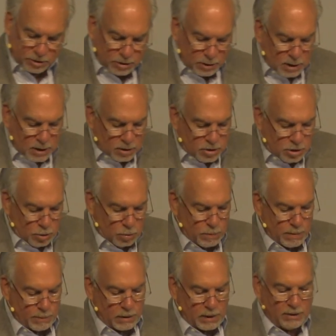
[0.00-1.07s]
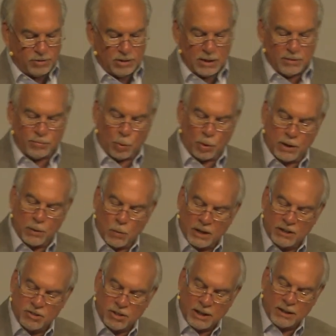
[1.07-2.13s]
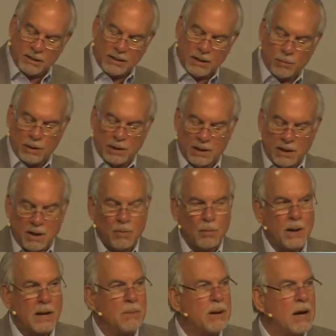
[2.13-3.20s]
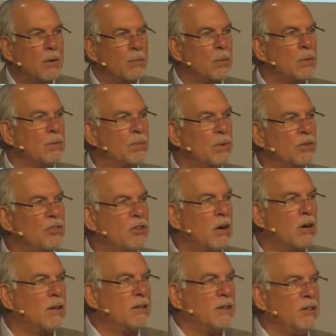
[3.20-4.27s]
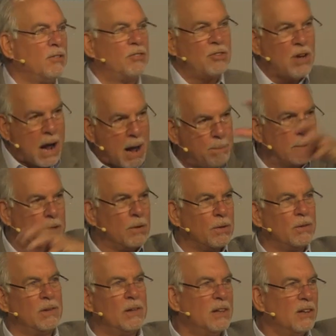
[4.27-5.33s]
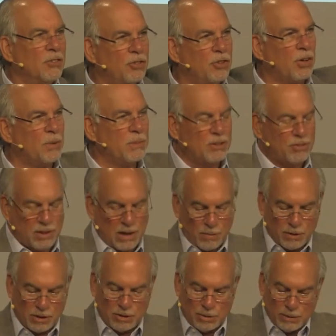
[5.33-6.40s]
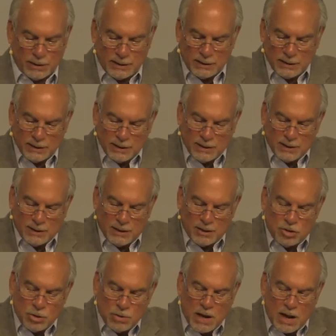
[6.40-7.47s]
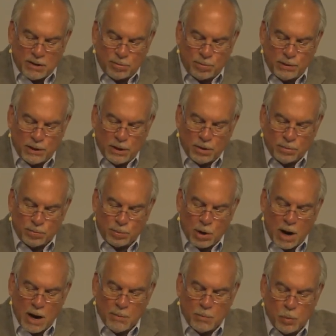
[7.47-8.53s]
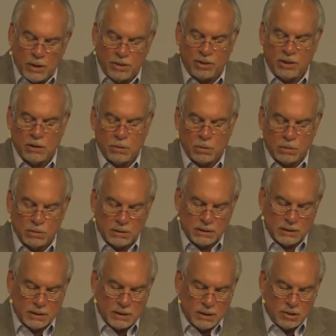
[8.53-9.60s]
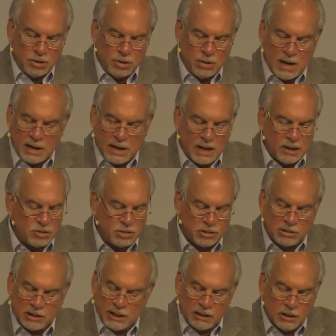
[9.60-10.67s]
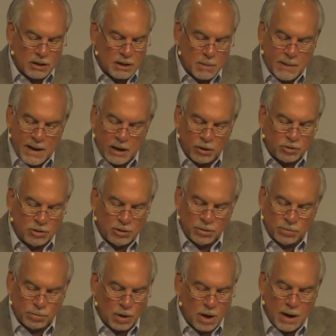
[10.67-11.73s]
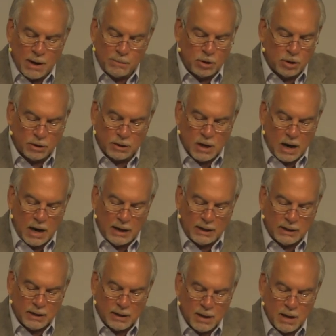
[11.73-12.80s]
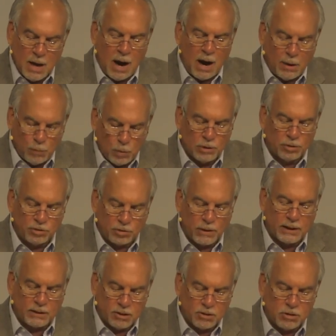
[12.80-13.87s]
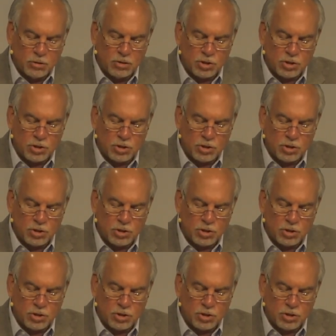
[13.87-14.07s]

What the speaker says: Do you remember Isaiah 41:10 that we read about when we first started these topical sermons that we're doing? Do not fear, for I am with you. Do not anxiously look about you, for I am your God. I will strengthen you.